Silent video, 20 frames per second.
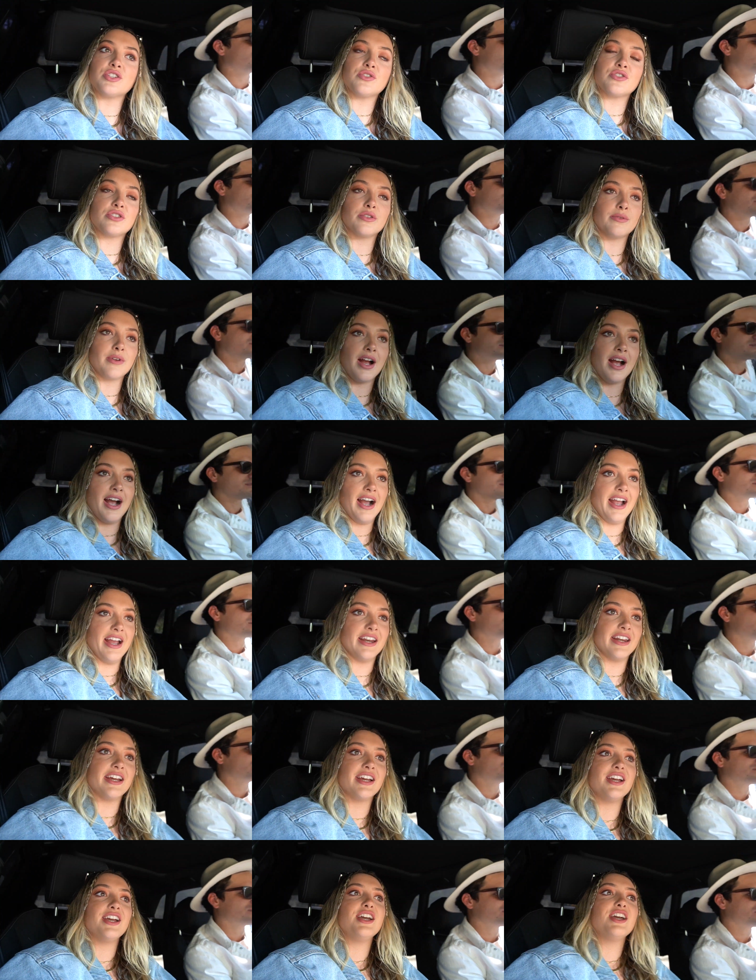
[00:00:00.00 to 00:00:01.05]
used to
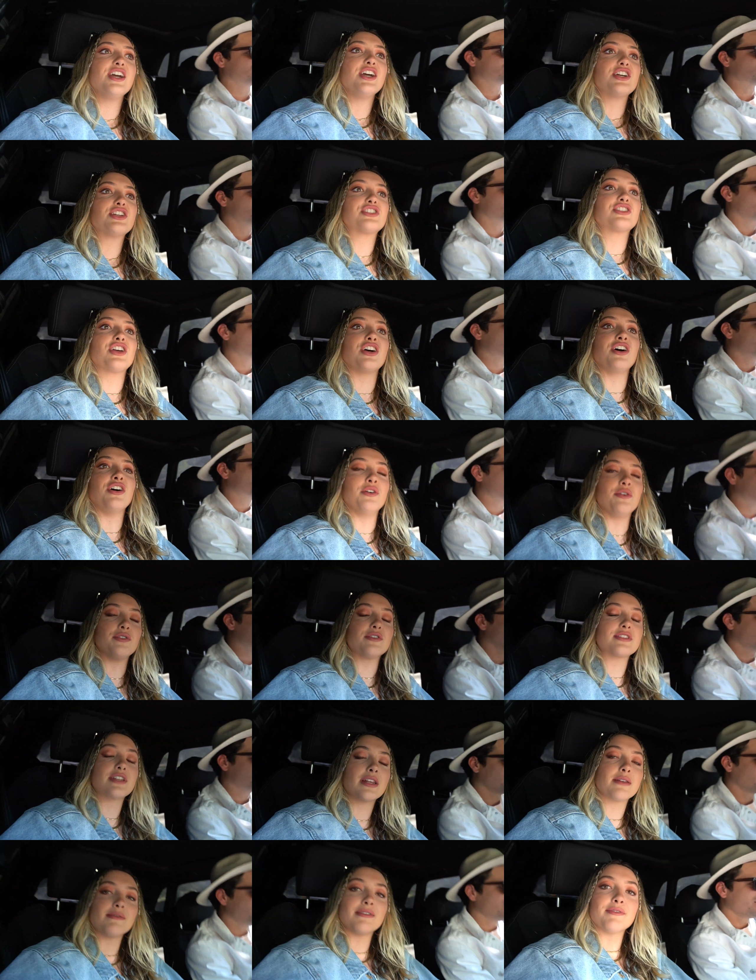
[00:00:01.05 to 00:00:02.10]
ride. So
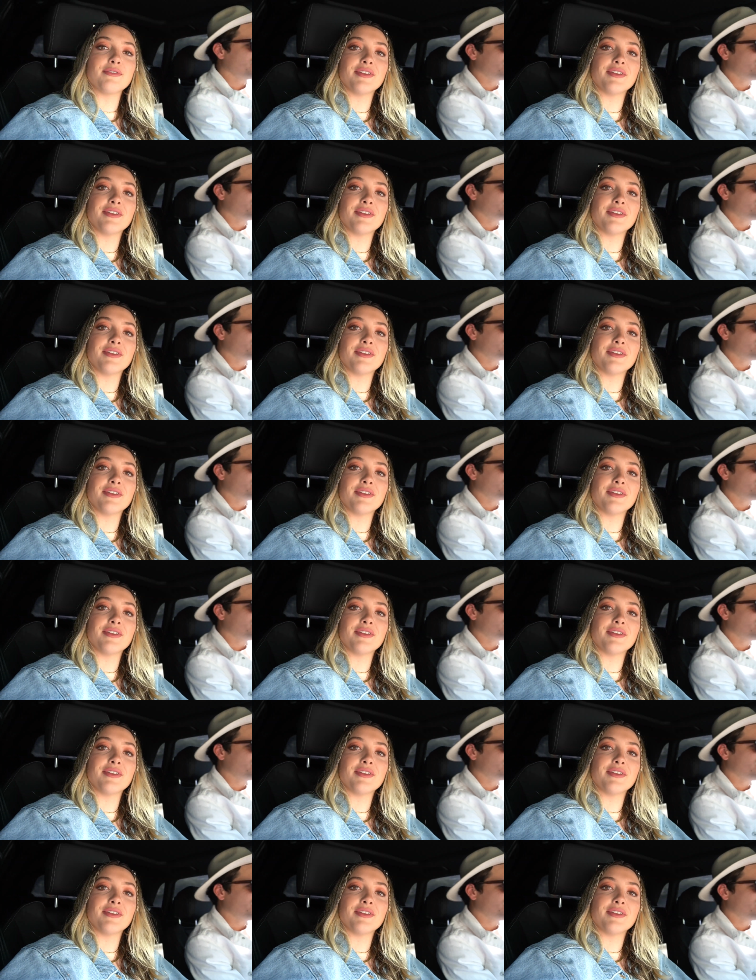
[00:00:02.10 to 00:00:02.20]
it's gonna be